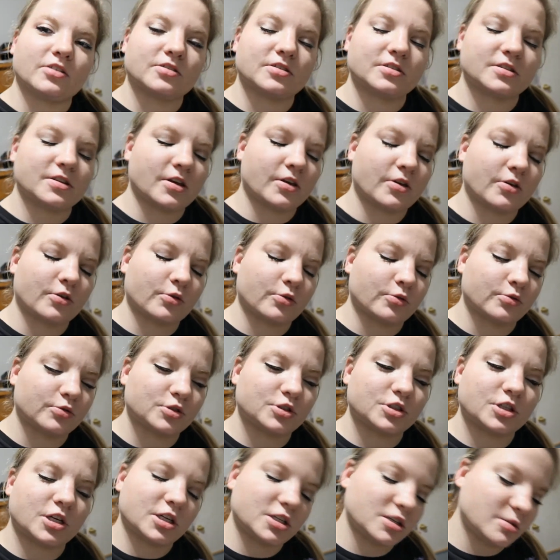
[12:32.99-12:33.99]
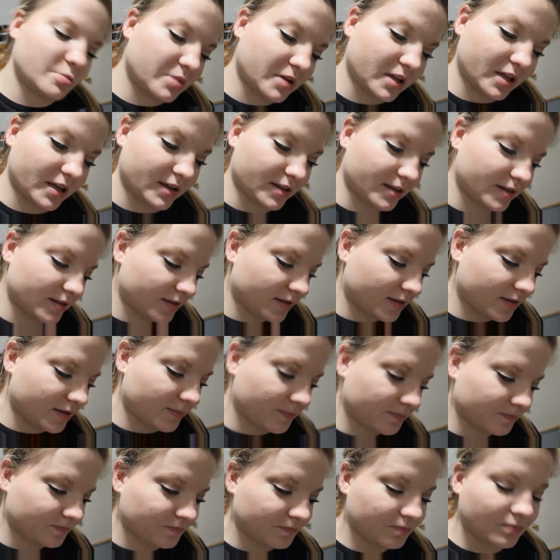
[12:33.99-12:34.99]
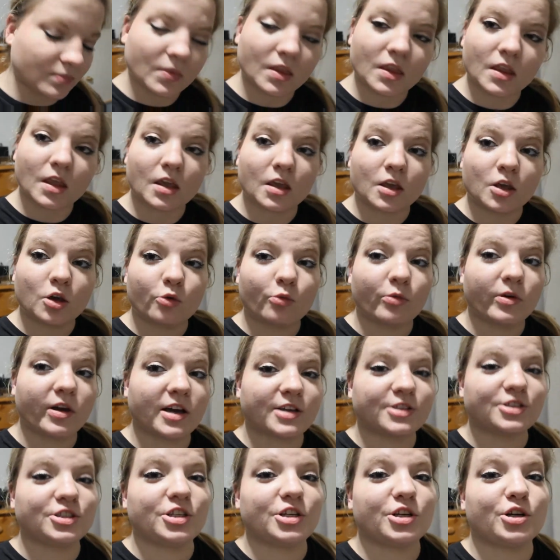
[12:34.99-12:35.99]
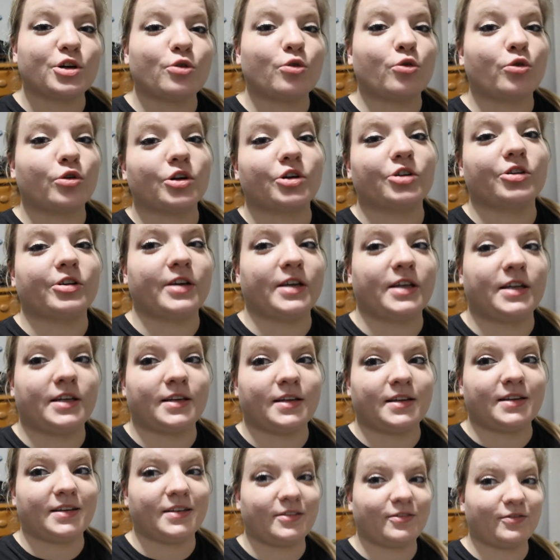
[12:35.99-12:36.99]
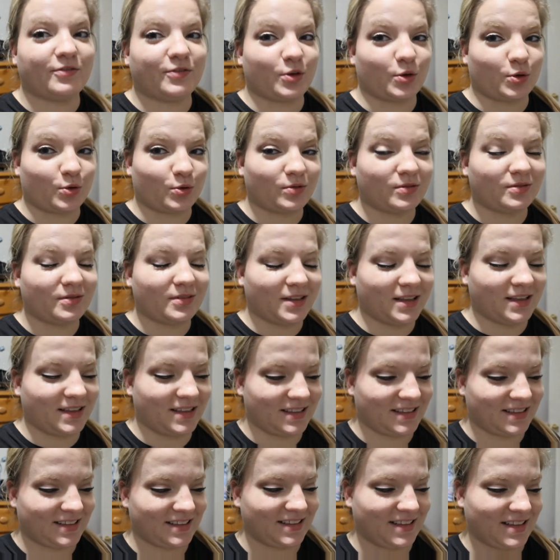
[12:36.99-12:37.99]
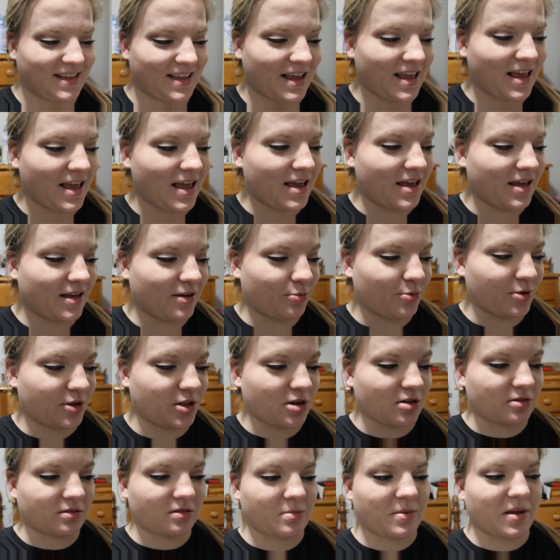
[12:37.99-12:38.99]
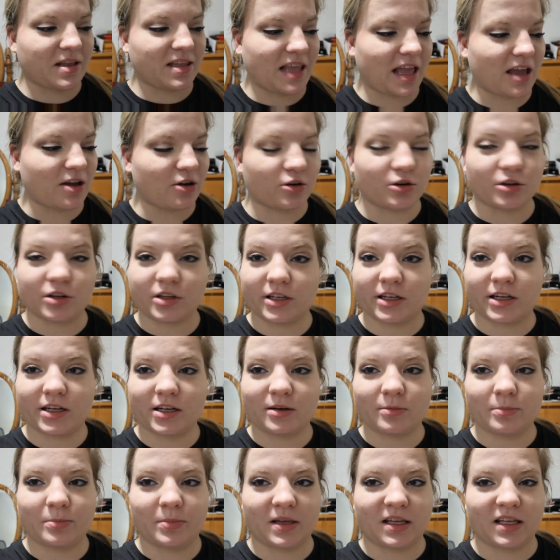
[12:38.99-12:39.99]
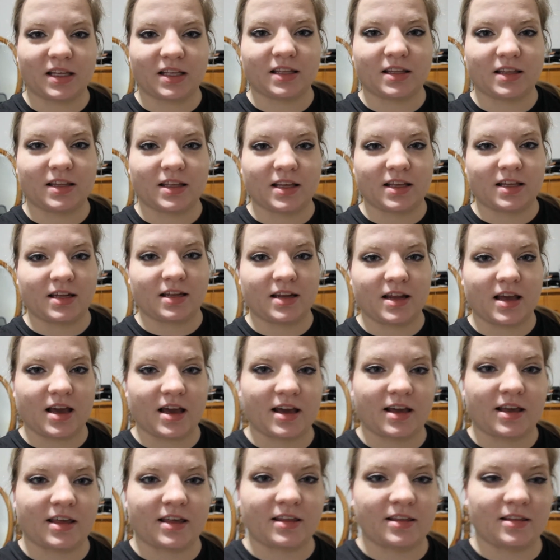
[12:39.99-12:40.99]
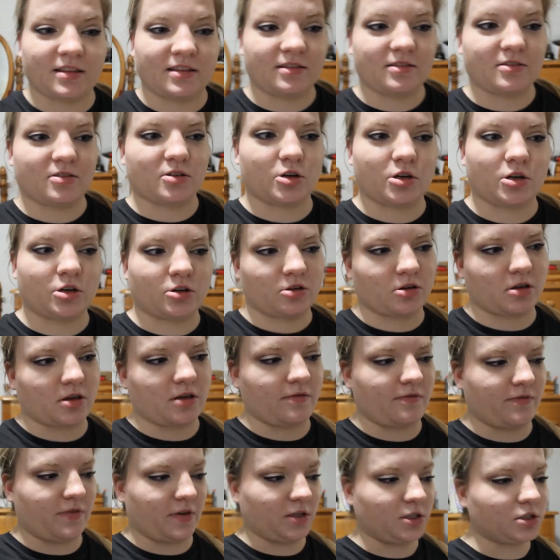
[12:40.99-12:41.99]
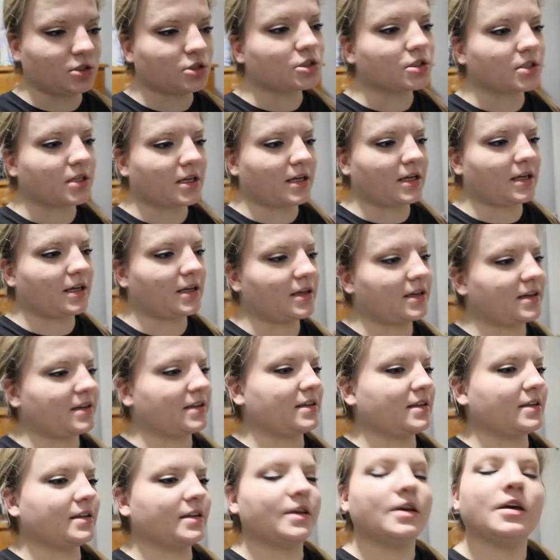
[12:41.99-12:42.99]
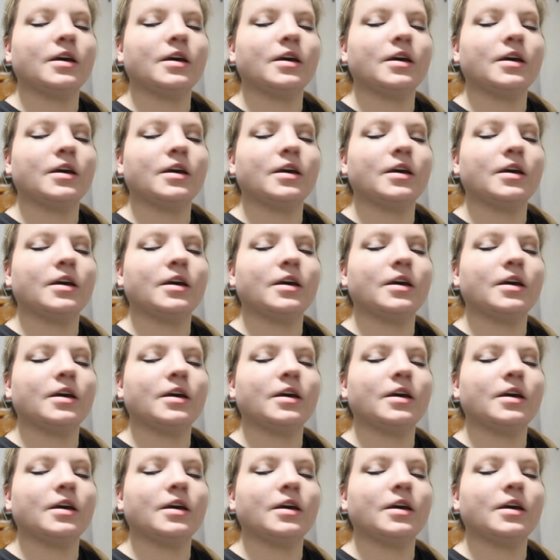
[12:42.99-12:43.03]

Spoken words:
so change of plans. We actually are ordering food. We talked about that earlier, but then I started cooking fish and